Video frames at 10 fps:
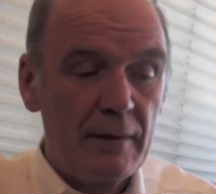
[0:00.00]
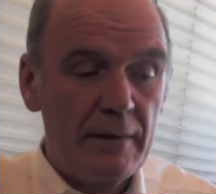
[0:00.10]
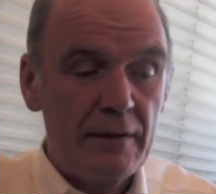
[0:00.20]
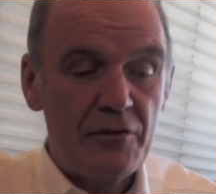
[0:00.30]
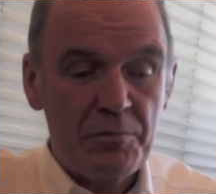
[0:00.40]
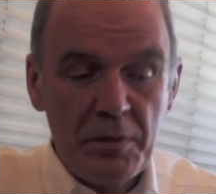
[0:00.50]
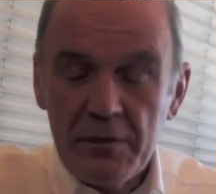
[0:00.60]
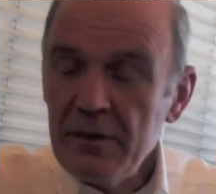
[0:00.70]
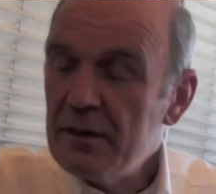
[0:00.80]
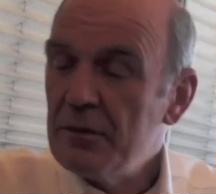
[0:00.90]
the
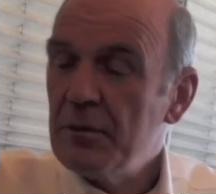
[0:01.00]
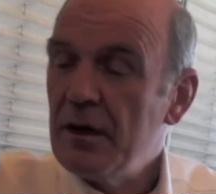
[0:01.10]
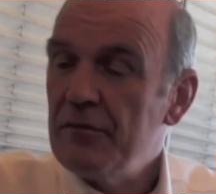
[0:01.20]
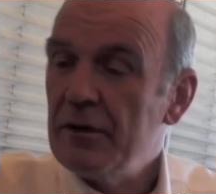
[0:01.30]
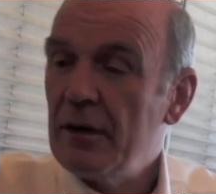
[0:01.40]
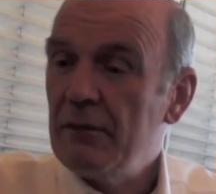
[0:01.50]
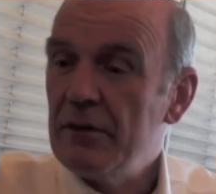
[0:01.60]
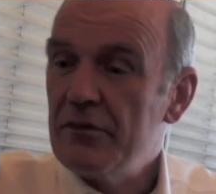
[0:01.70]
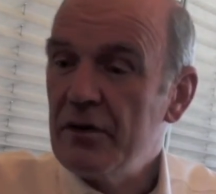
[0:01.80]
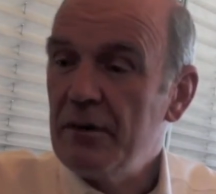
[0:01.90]
spirit that we have in
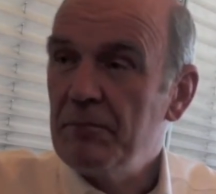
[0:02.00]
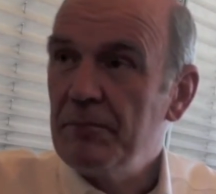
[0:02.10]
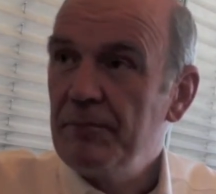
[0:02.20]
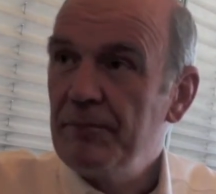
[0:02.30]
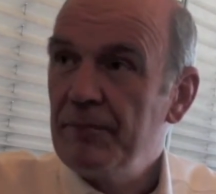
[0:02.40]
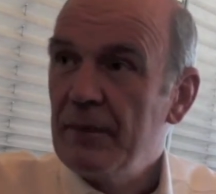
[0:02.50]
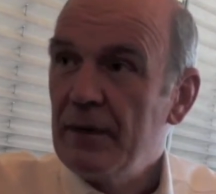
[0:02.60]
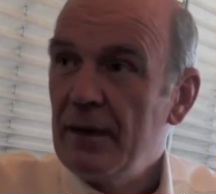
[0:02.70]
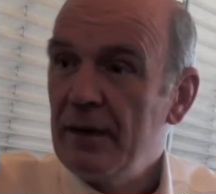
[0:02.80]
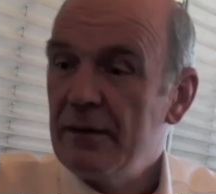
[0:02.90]
our team
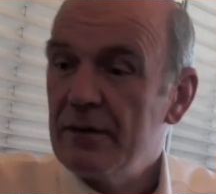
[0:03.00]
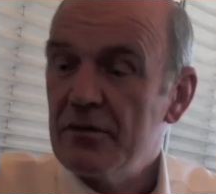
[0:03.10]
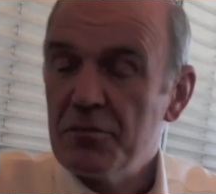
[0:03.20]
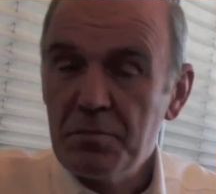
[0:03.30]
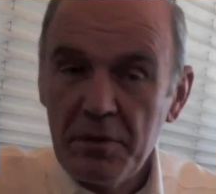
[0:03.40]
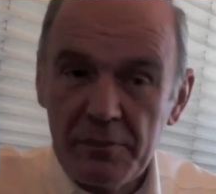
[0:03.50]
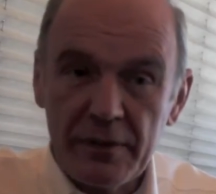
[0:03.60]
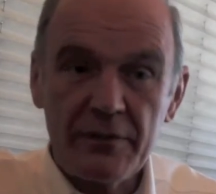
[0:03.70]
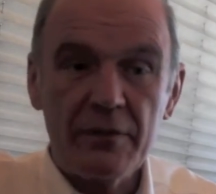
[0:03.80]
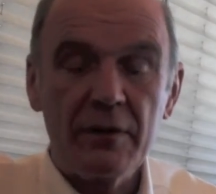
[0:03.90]
and the
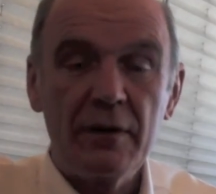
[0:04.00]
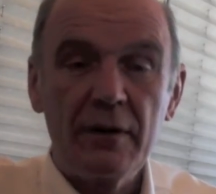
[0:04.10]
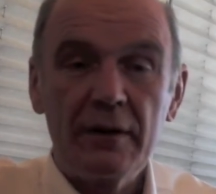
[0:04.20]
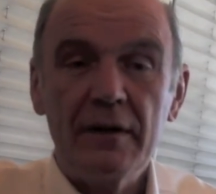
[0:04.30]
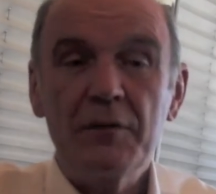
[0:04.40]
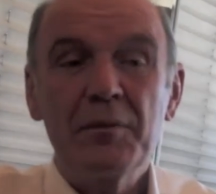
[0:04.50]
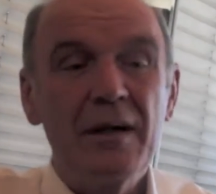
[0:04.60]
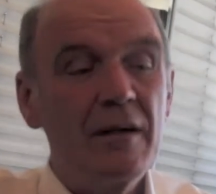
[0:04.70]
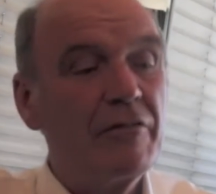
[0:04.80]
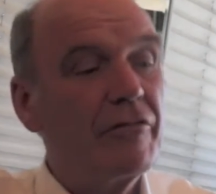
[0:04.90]
spirit that we
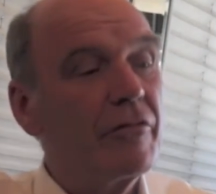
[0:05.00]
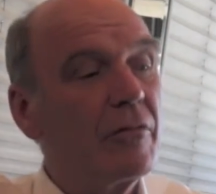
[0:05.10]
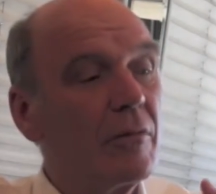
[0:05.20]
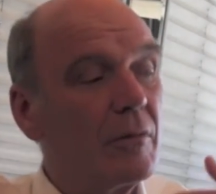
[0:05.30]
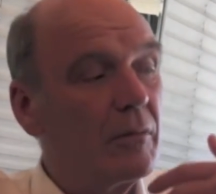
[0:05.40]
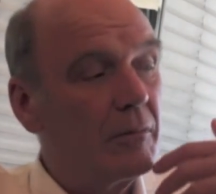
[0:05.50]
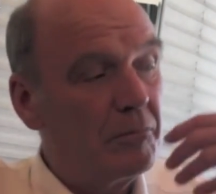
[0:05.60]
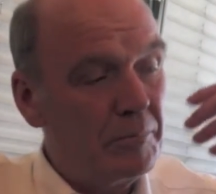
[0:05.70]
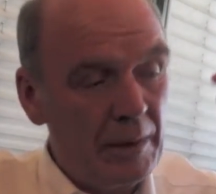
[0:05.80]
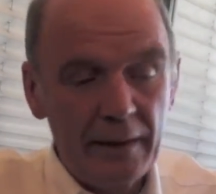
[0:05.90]
have
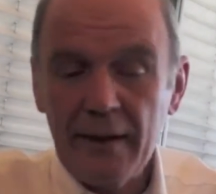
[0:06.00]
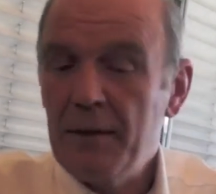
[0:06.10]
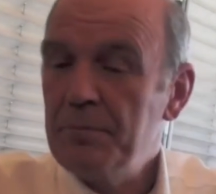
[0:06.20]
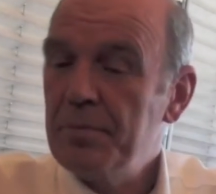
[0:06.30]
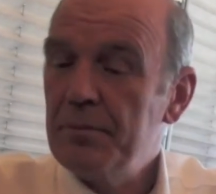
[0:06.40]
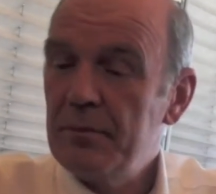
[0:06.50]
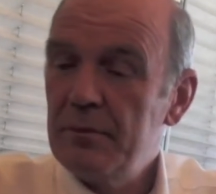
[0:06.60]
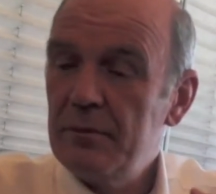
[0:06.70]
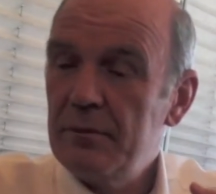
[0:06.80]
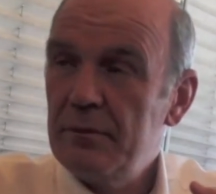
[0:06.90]
built up
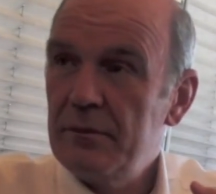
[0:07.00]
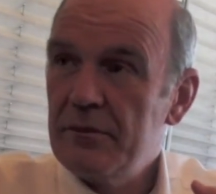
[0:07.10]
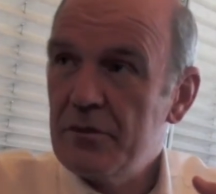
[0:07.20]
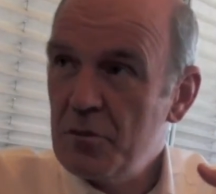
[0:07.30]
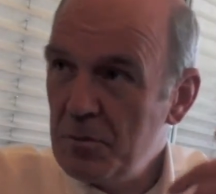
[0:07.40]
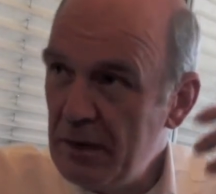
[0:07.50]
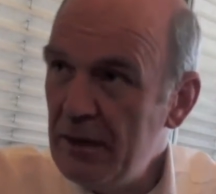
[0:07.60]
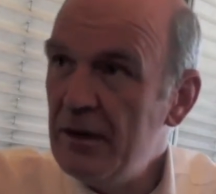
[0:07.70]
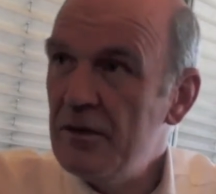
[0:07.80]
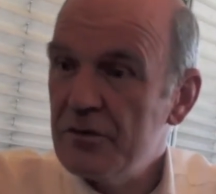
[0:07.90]
through many
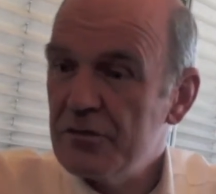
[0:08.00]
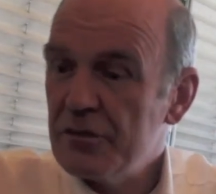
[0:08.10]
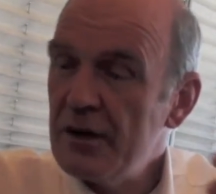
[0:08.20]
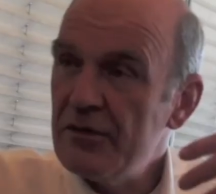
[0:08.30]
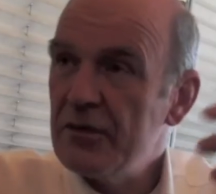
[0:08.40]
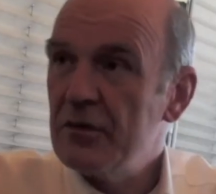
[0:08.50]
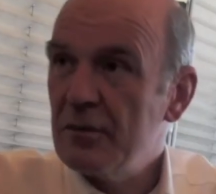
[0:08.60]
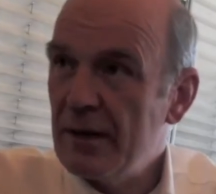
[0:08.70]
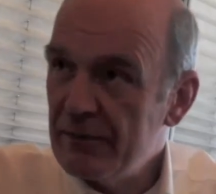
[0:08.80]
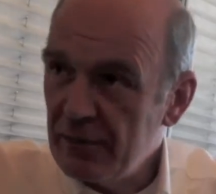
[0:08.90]
years of racing
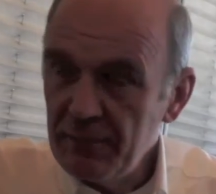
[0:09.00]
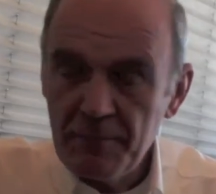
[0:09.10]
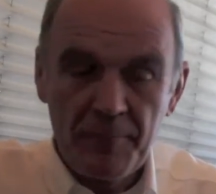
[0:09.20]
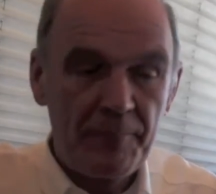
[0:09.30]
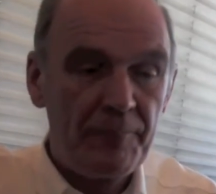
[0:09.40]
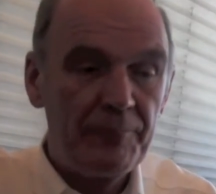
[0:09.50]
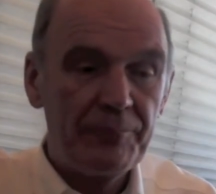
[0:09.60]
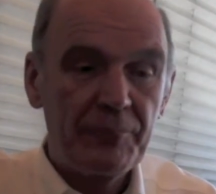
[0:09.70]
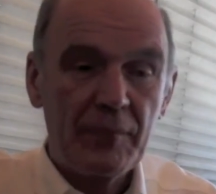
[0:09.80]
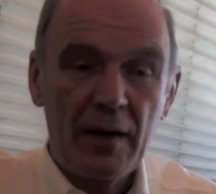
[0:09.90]
together
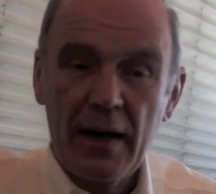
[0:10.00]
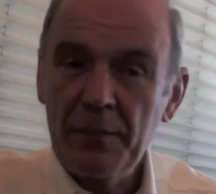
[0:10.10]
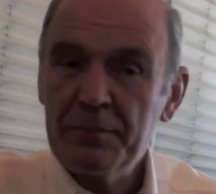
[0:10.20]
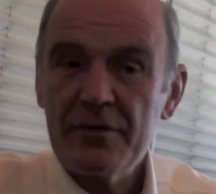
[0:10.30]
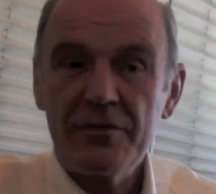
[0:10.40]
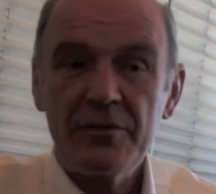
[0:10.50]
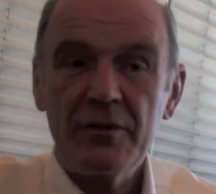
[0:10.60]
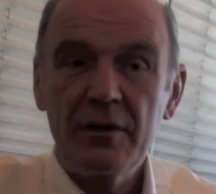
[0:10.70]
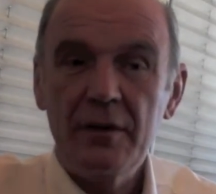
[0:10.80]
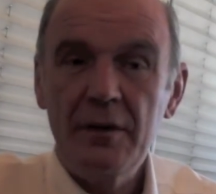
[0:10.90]
helped us
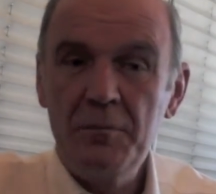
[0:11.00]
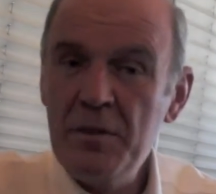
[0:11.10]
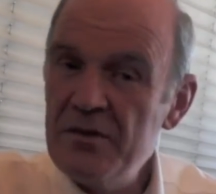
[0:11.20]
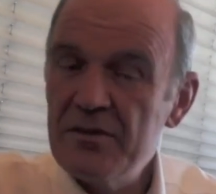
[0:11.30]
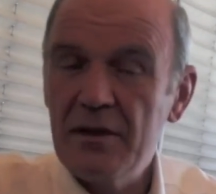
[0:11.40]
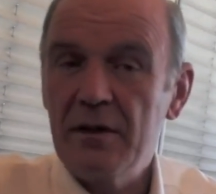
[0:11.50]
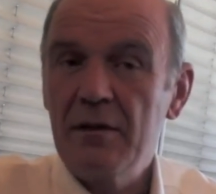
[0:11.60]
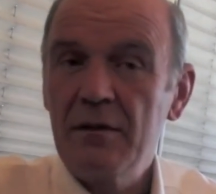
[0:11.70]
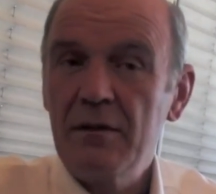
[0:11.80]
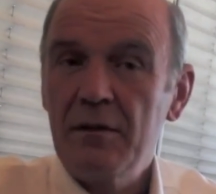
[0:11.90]
immensely,
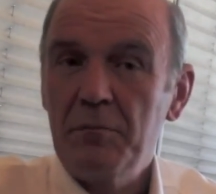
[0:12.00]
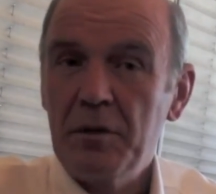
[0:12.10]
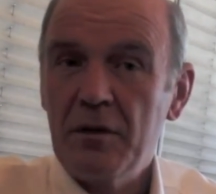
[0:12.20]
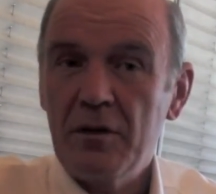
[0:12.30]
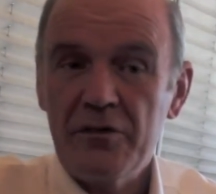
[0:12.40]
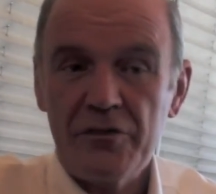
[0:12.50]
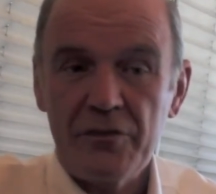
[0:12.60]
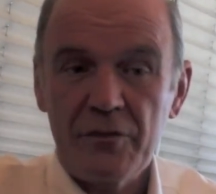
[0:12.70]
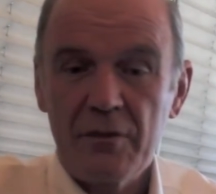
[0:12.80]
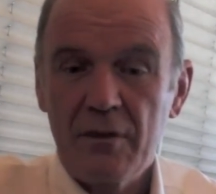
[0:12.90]

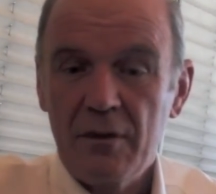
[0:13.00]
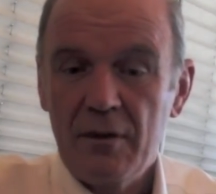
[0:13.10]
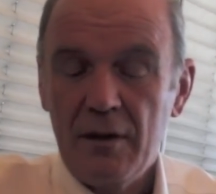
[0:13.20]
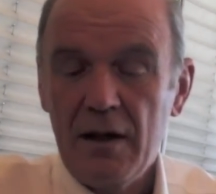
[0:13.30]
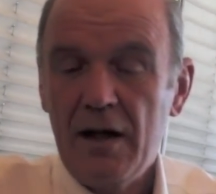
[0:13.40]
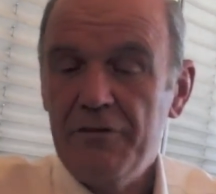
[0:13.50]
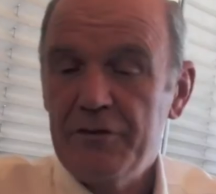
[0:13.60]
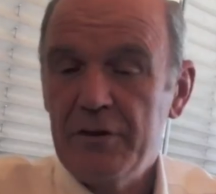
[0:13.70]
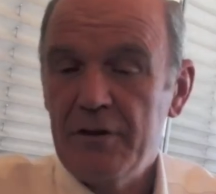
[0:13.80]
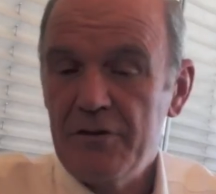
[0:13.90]
because
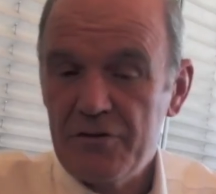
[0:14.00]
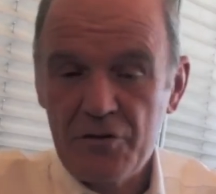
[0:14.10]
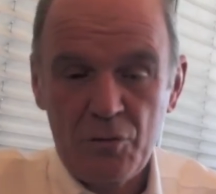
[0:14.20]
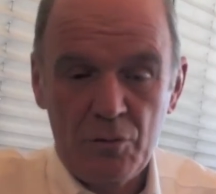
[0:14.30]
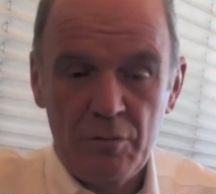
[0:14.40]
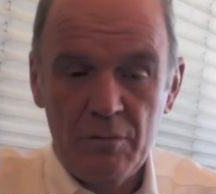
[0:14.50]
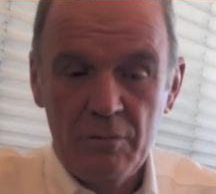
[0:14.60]
after these two